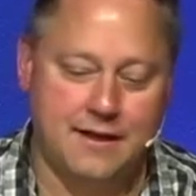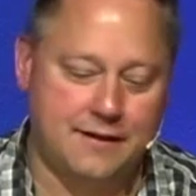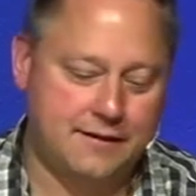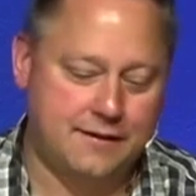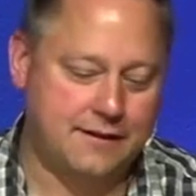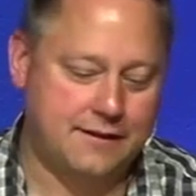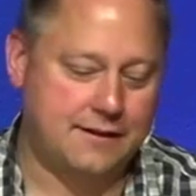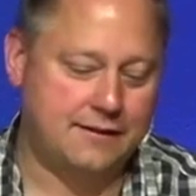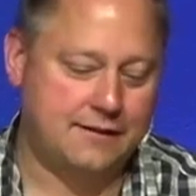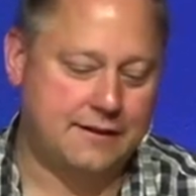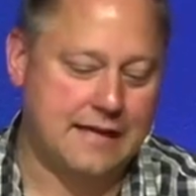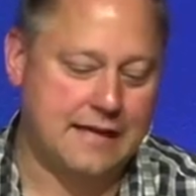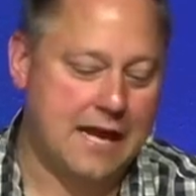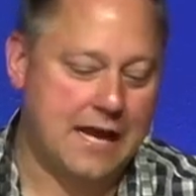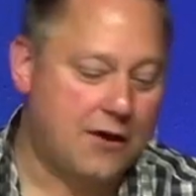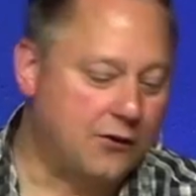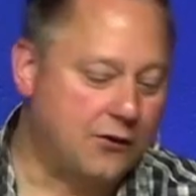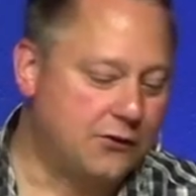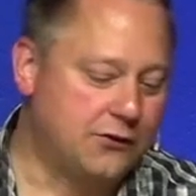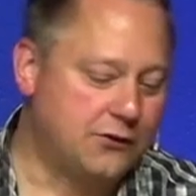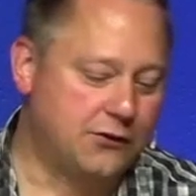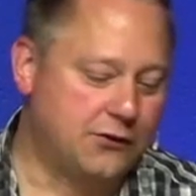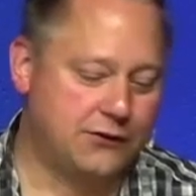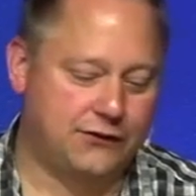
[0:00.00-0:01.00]
the, the
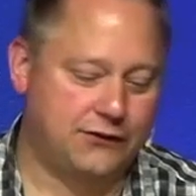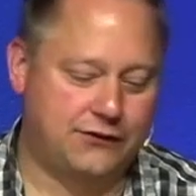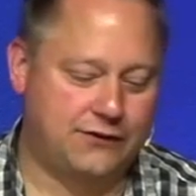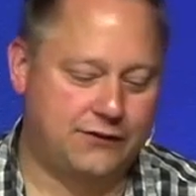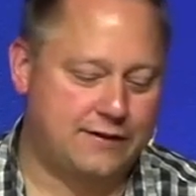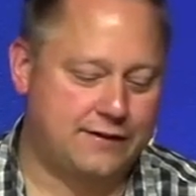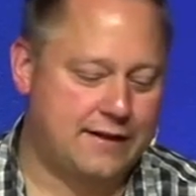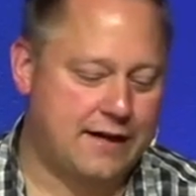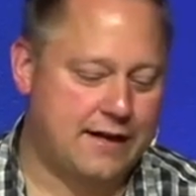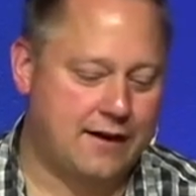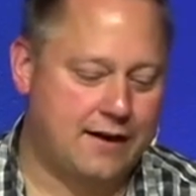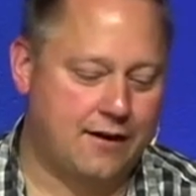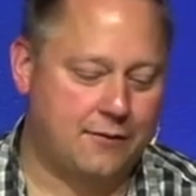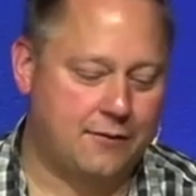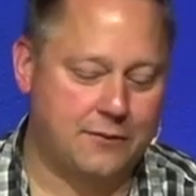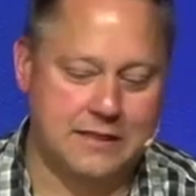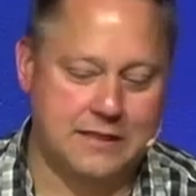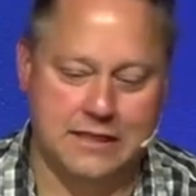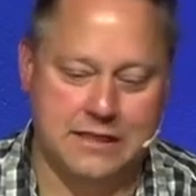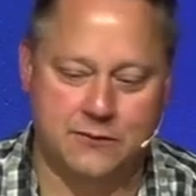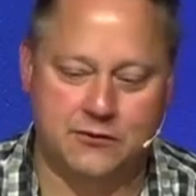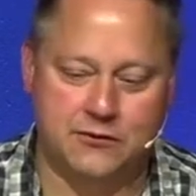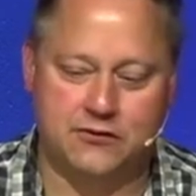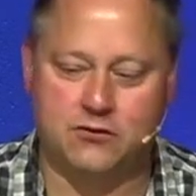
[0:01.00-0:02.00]
elders there when
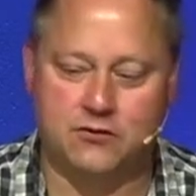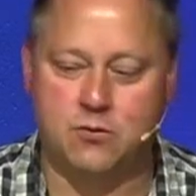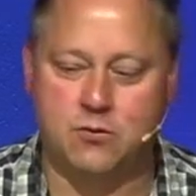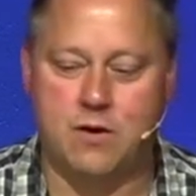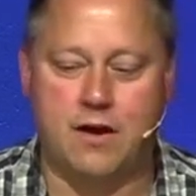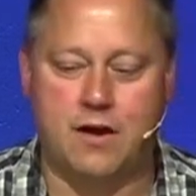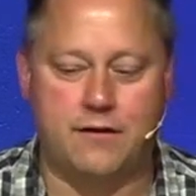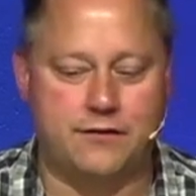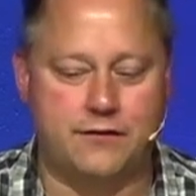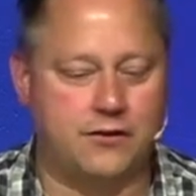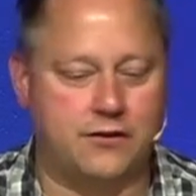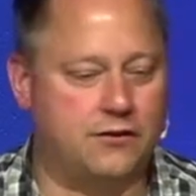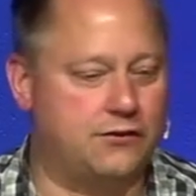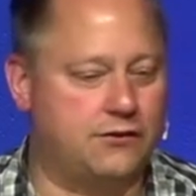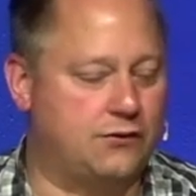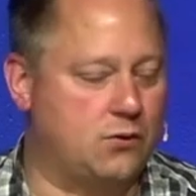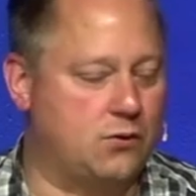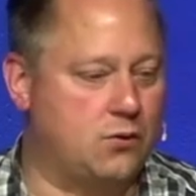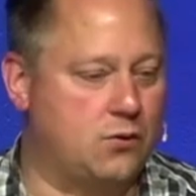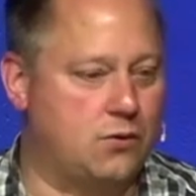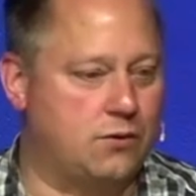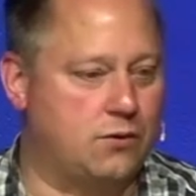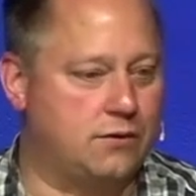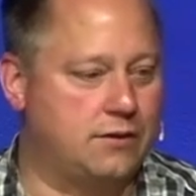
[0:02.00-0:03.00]
he was 12 years
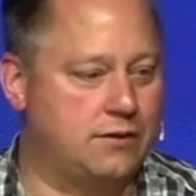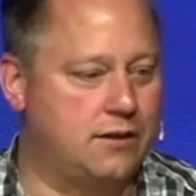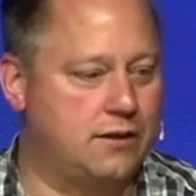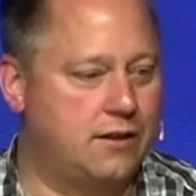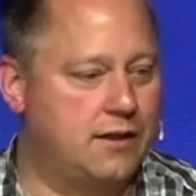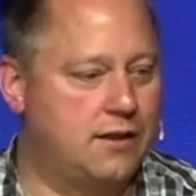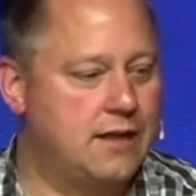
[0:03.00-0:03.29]
old.